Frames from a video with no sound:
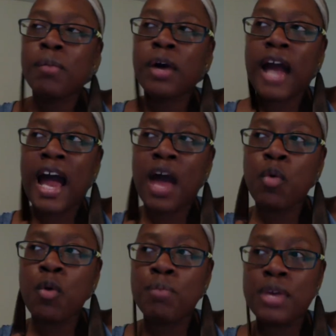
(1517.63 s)
but I
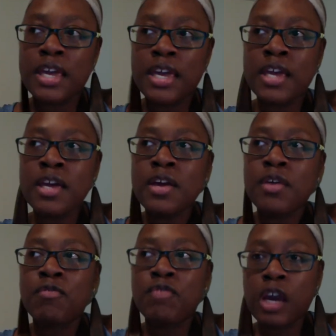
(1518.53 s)
will be
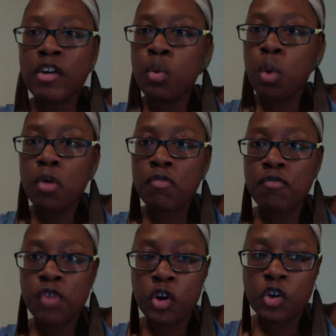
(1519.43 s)
very well
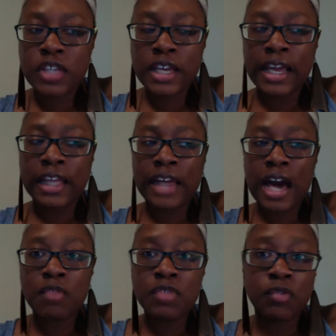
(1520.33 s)
versed in a
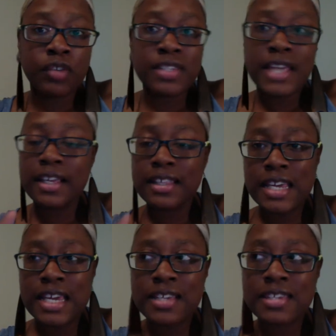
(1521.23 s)
lot of different
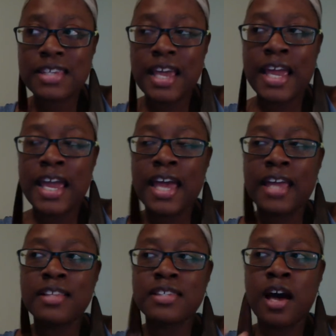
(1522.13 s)
techniques
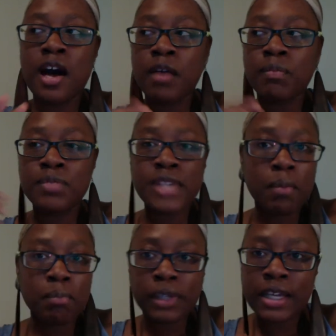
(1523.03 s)
and
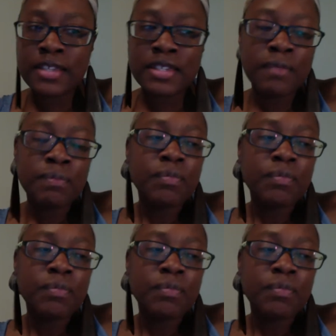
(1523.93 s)
templates